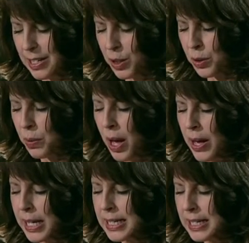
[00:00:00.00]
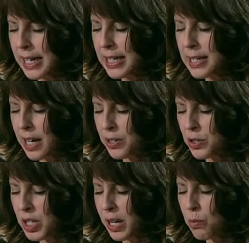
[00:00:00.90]
to seek to
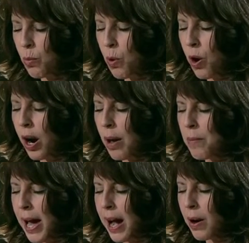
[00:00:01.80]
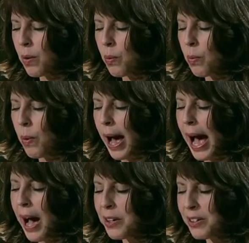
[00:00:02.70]
understand more about
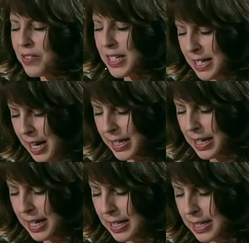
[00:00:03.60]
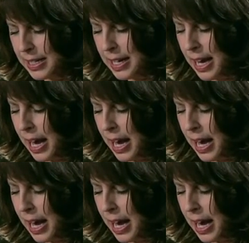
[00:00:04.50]
how you've designed us,